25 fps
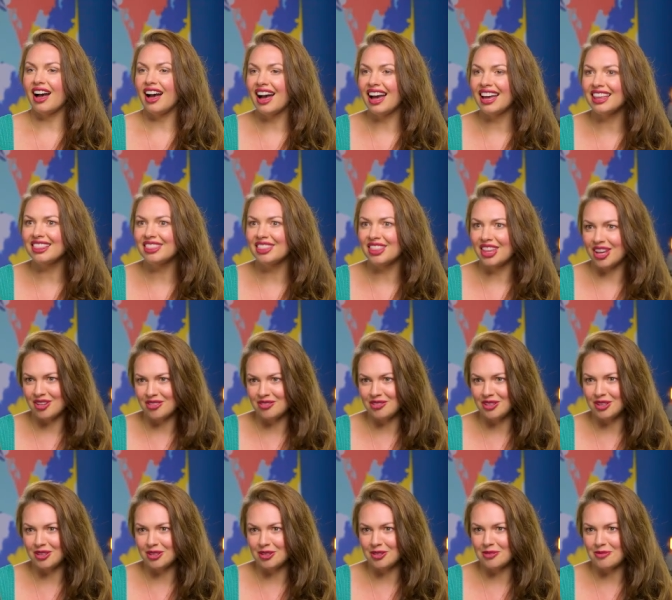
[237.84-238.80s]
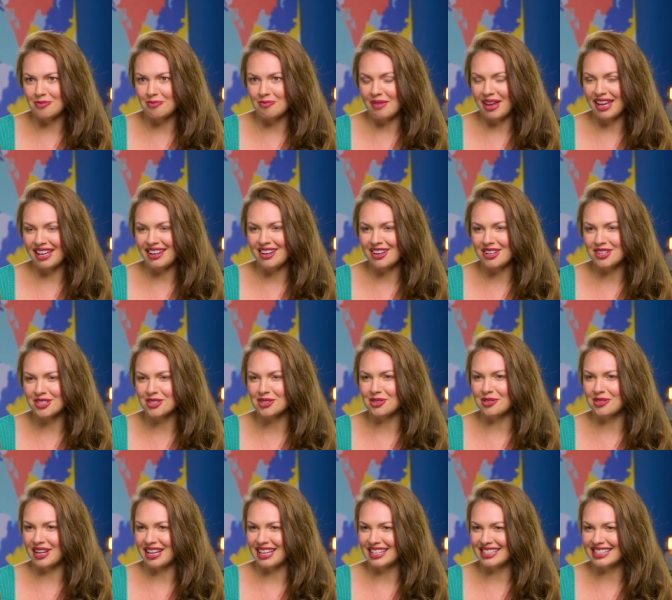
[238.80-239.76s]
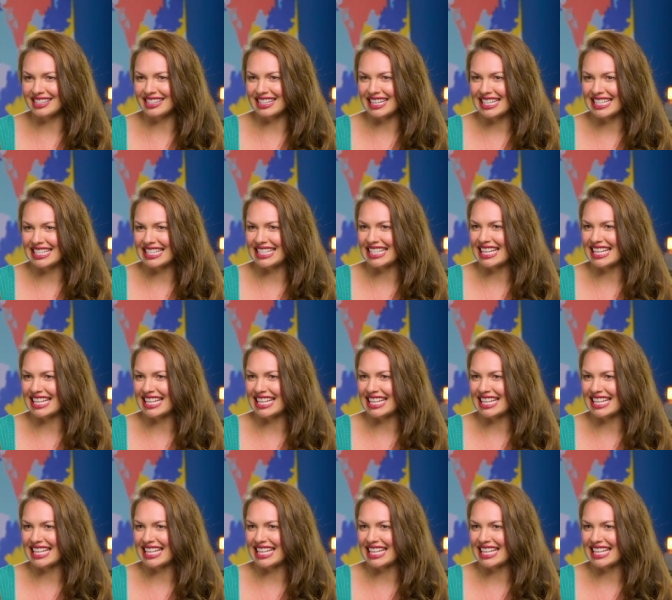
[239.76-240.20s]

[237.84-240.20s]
I love you may not translate